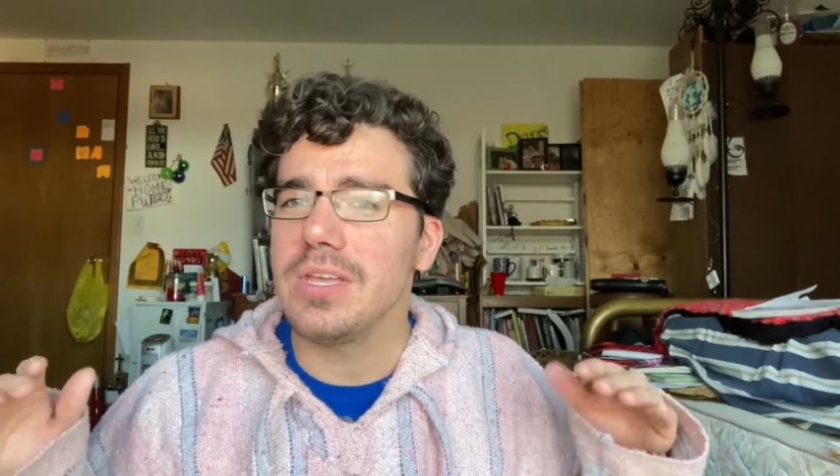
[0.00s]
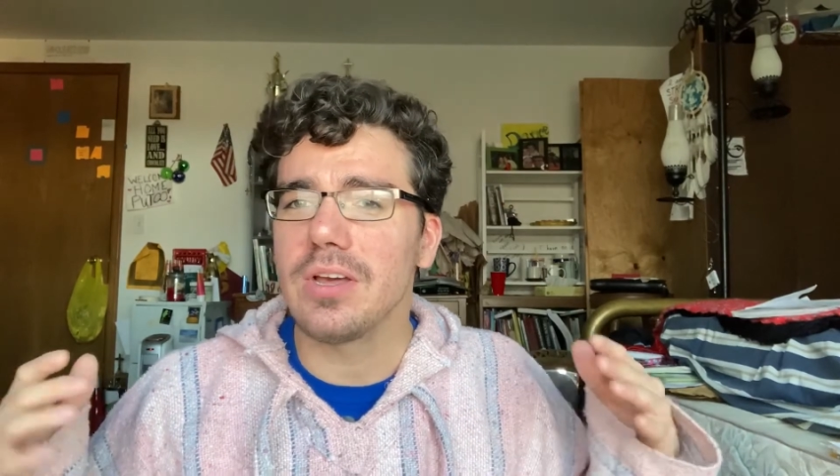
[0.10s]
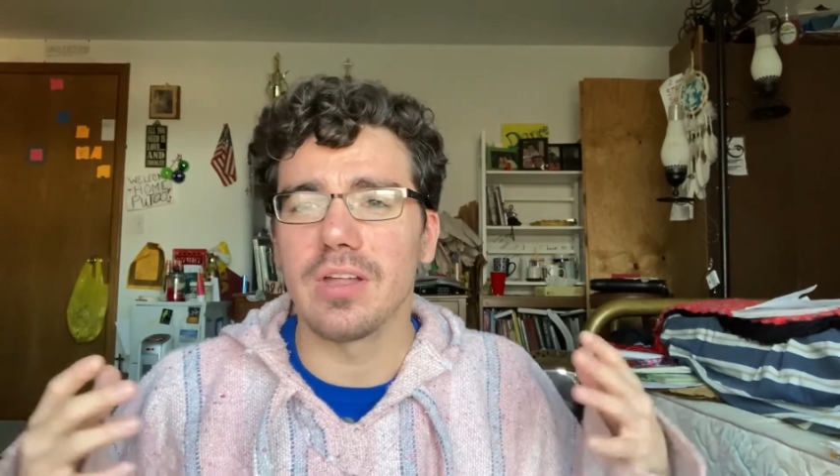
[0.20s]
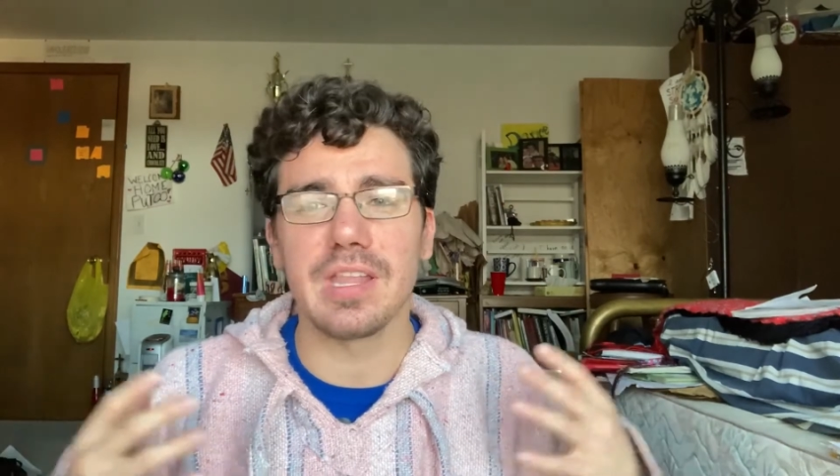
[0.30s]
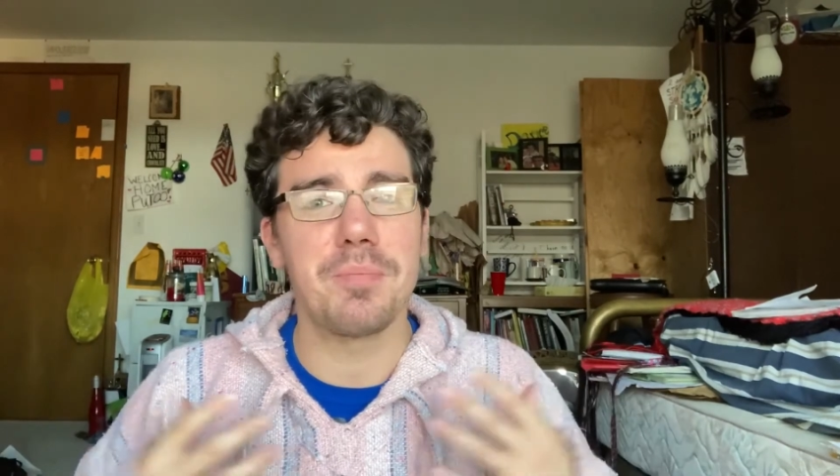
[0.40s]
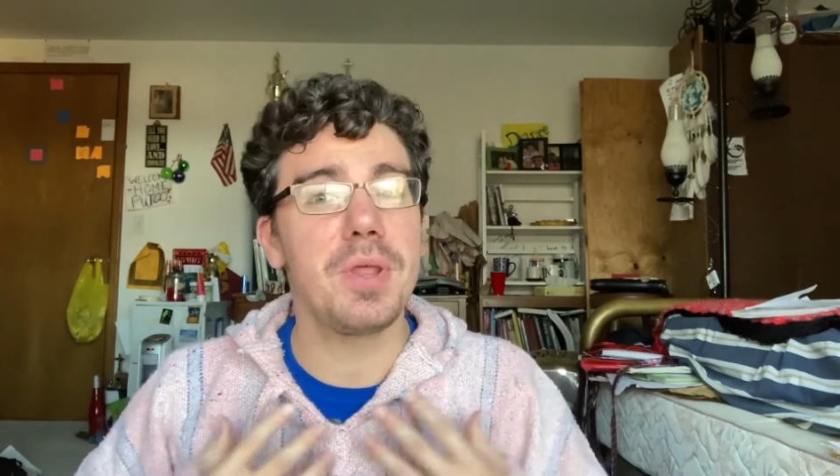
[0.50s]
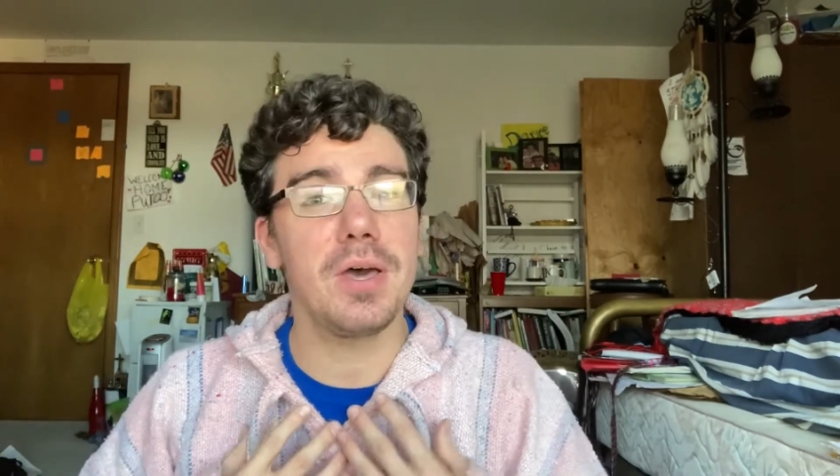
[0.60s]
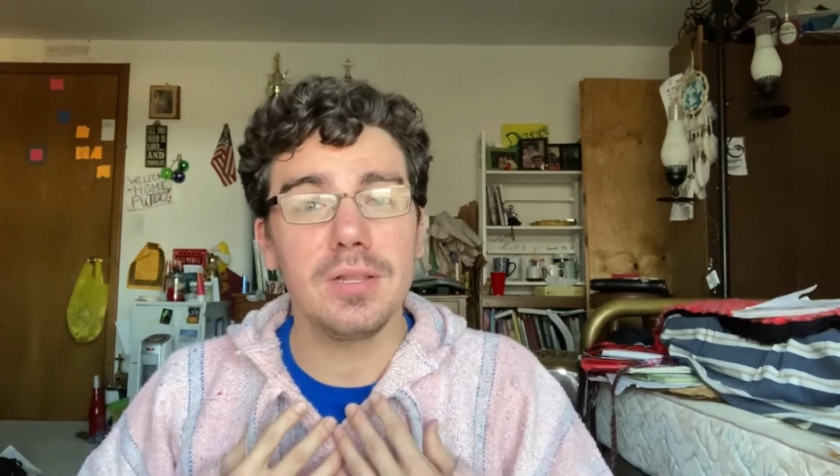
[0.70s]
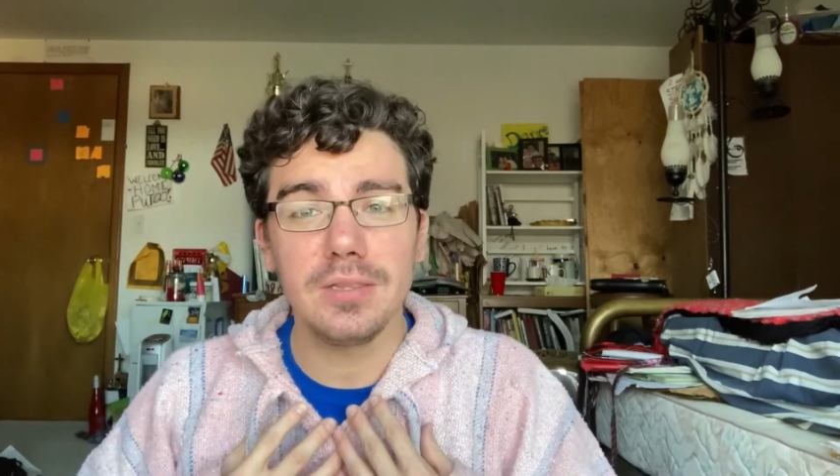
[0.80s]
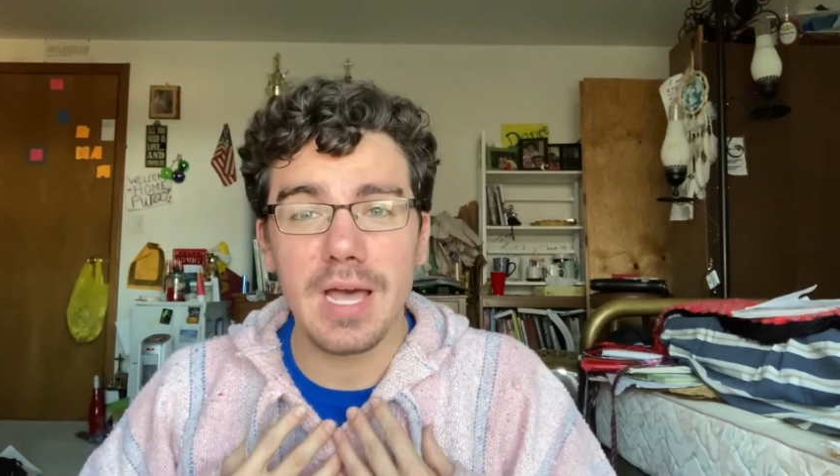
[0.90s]
'cause I'm
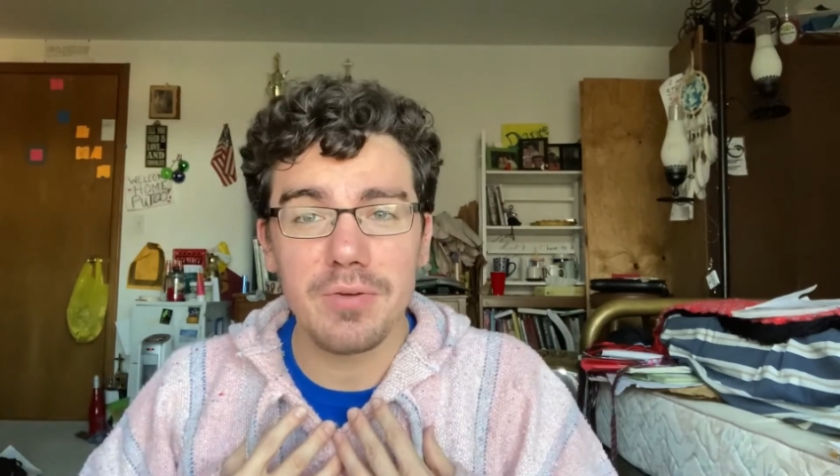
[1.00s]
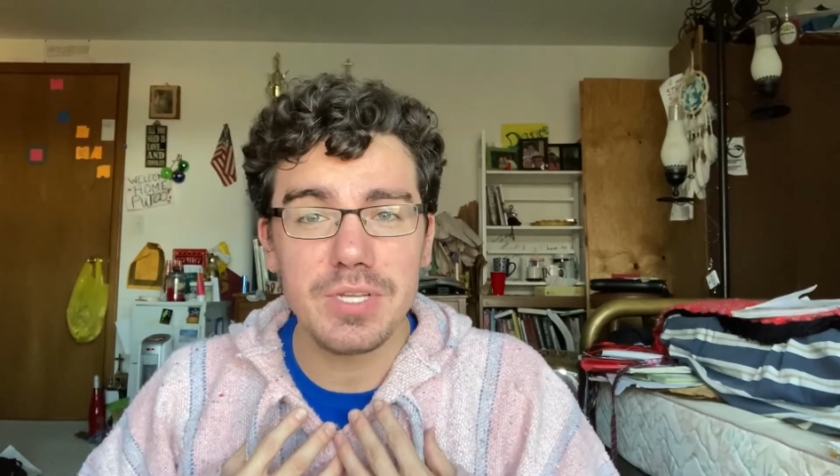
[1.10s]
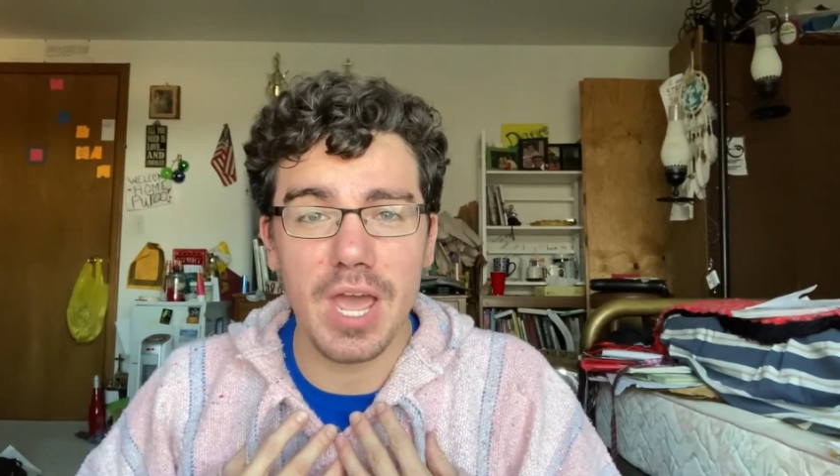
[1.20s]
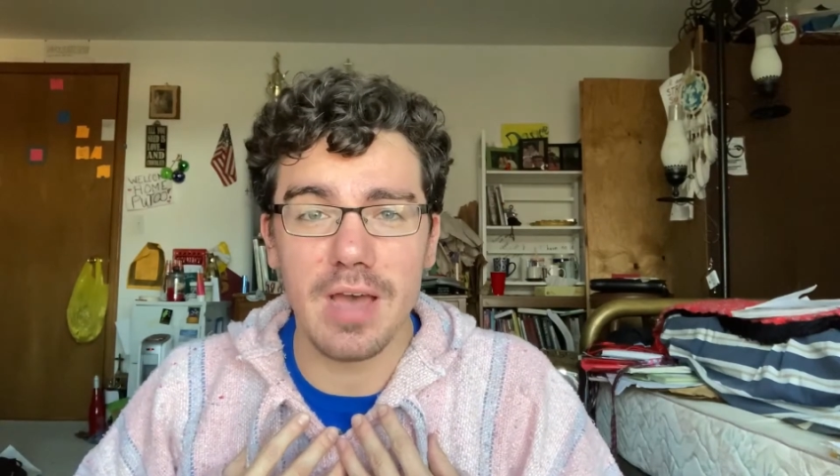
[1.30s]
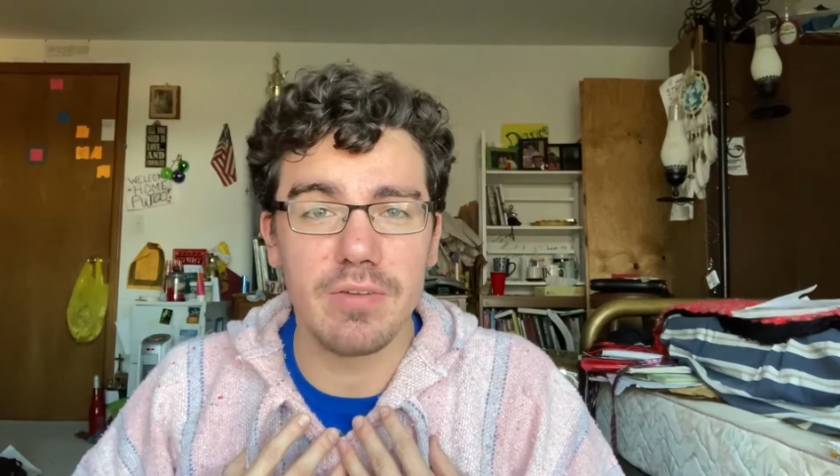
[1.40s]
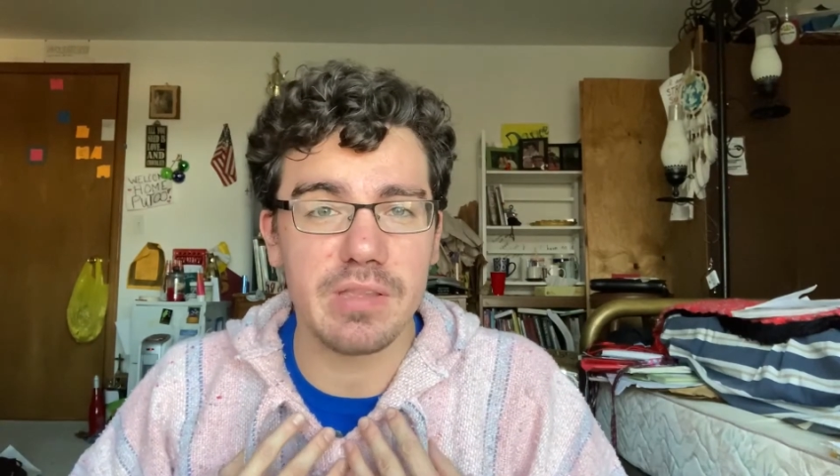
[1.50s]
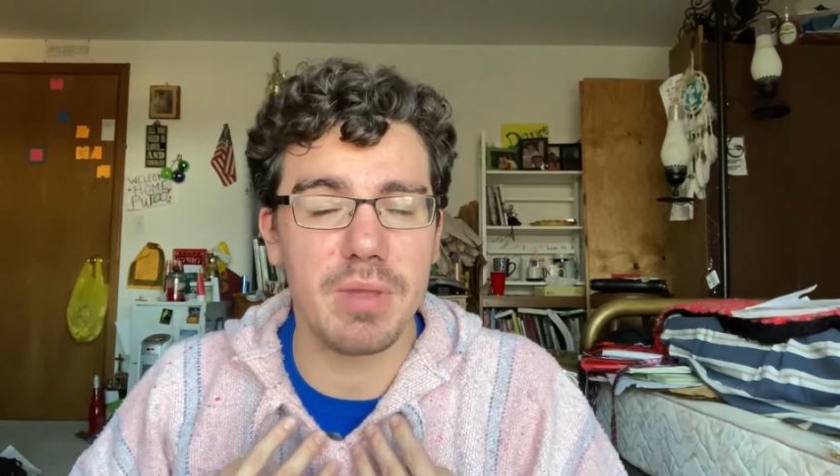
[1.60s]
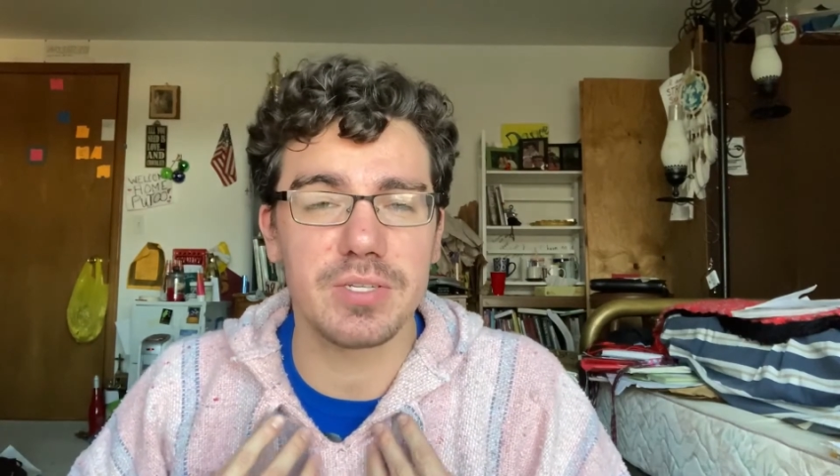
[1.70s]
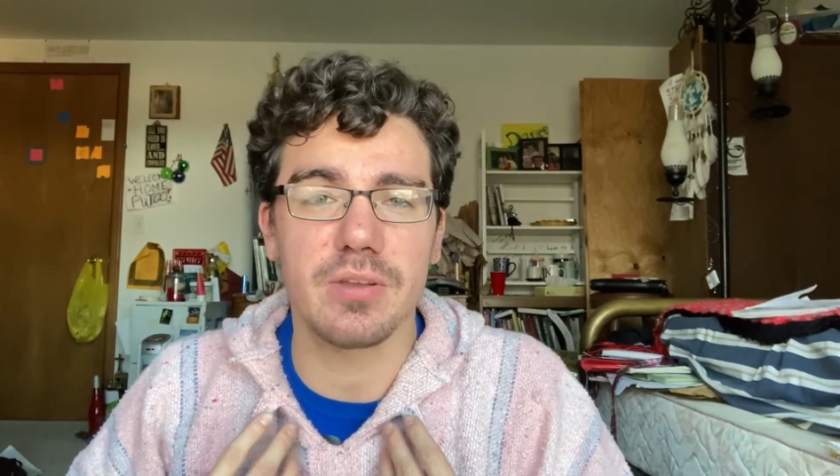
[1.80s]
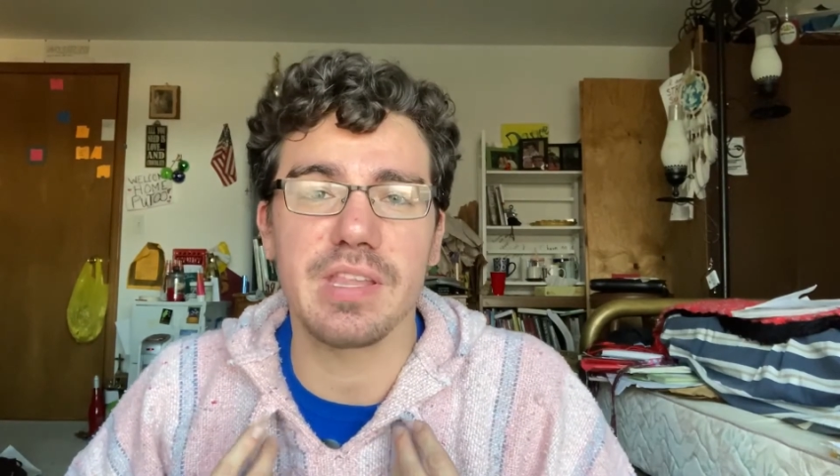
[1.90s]
not allowed to have a special